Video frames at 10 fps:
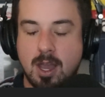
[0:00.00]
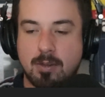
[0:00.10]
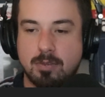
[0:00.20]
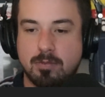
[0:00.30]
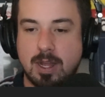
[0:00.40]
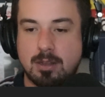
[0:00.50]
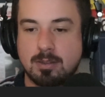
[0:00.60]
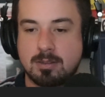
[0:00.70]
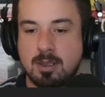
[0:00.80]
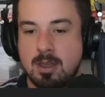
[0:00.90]
for the
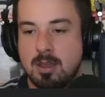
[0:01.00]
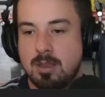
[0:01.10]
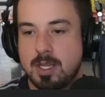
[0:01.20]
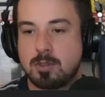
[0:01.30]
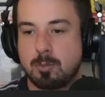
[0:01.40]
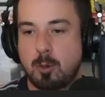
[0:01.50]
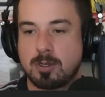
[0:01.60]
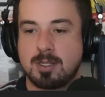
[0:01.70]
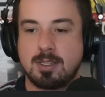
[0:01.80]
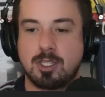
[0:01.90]
Falcons. This
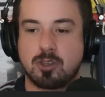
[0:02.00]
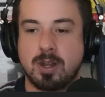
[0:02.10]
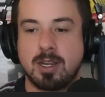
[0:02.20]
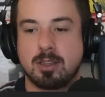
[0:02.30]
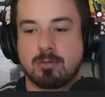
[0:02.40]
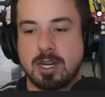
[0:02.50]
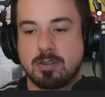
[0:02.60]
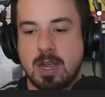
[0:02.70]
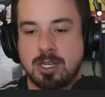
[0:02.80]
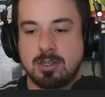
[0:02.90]
report says he's trending in the right
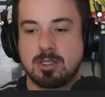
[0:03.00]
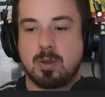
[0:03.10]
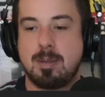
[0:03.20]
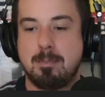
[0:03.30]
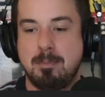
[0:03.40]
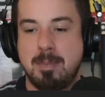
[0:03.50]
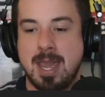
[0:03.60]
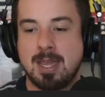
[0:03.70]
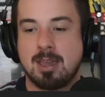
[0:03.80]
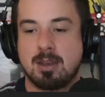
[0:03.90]
direction, so he
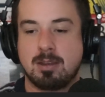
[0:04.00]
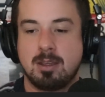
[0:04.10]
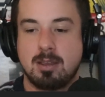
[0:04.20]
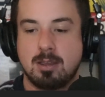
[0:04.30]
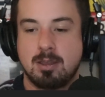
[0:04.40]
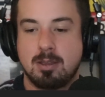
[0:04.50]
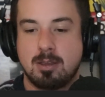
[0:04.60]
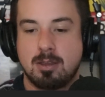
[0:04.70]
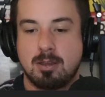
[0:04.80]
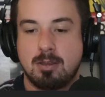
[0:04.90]
may get
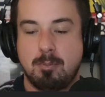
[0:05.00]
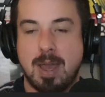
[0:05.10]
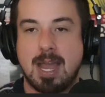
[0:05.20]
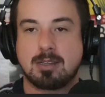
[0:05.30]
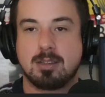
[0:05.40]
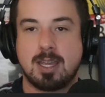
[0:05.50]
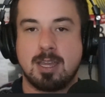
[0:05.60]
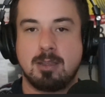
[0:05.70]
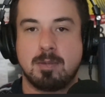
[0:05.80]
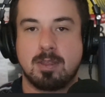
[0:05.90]
back to the
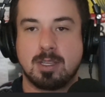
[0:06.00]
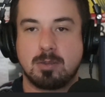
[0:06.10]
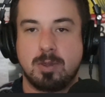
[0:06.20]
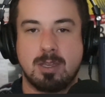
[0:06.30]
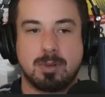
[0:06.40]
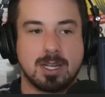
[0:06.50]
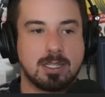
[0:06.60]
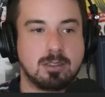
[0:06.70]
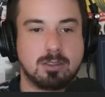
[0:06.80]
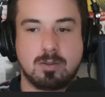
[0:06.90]
game this week, but I
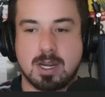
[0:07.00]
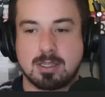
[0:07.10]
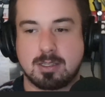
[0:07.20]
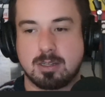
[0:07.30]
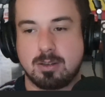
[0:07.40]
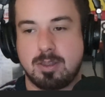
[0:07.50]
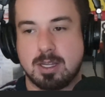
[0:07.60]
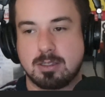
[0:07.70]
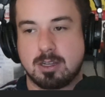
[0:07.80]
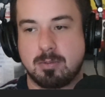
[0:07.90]
still don't necessarily
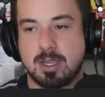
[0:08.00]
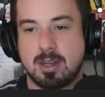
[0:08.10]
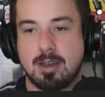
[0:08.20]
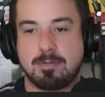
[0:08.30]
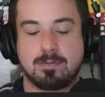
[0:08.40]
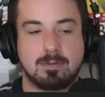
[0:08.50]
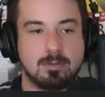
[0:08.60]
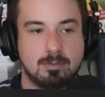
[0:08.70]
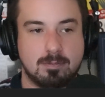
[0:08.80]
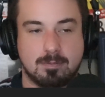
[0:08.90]
think it's going to be enough.
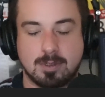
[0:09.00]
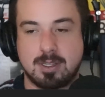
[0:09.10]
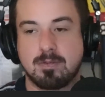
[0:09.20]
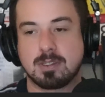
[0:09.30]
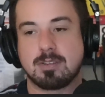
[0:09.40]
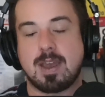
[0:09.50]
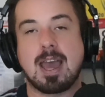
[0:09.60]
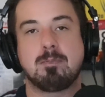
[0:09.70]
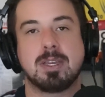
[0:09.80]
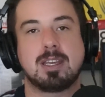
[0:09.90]
Receivers have
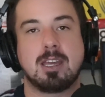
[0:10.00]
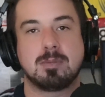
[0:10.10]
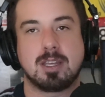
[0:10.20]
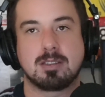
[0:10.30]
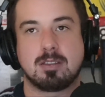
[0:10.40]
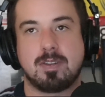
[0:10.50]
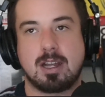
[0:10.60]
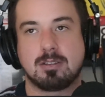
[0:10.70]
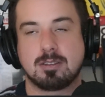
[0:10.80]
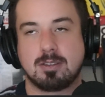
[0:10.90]
had big games against the
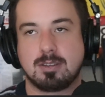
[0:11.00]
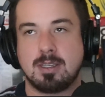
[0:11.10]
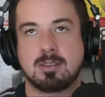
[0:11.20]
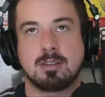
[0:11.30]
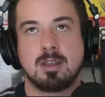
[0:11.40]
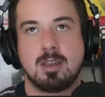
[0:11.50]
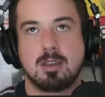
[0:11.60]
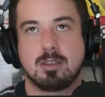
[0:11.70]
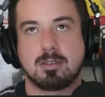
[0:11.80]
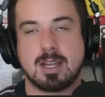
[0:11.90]
Falcons all season.
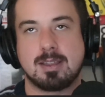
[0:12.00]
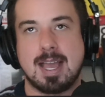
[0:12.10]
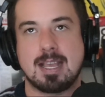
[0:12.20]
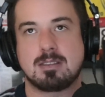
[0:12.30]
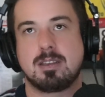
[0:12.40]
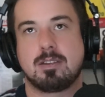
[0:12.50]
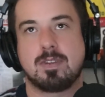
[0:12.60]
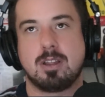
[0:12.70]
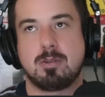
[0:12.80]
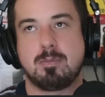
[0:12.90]
They're dead last in the
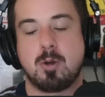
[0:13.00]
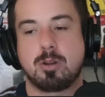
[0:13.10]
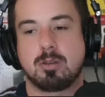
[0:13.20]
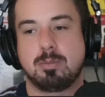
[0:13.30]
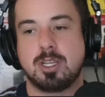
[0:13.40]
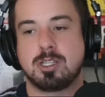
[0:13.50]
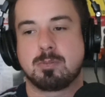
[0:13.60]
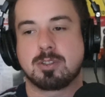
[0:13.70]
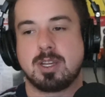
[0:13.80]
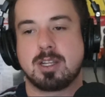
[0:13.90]
NFL in opponent completion
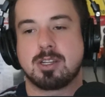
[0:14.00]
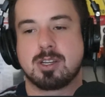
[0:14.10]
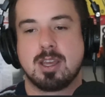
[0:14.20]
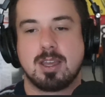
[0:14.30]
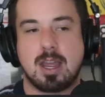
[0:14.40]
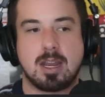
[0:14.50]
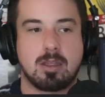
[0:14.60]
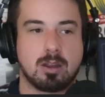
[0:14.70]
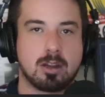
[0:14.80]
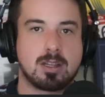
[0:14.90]
percentage, and now
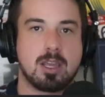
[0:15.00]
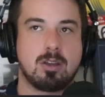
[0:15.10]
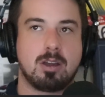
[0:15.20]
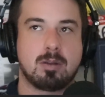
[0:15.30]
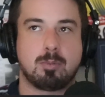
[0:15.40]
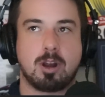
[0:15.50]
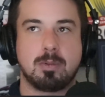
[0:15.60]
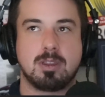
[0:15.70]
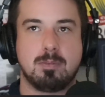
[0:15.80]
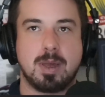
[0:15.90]
they're going to take on
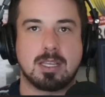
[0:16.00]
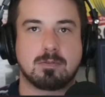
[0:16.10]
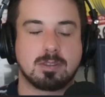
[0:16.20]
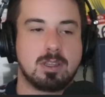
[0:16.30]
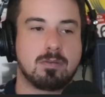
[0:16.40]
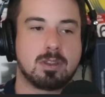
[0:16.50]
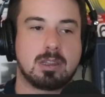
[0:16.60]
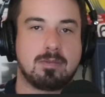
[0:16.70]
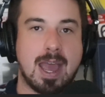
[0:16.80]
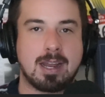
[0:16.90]
probably the best receiver that
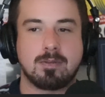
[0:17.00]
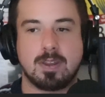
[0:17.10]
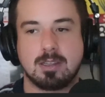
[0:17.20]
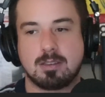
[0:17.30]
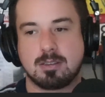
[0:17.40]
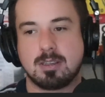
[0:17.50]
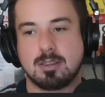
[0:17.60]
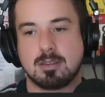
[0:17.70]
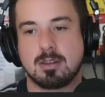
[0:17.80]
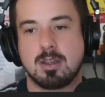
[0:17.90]
they've had to face this
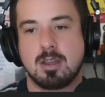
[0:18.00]
season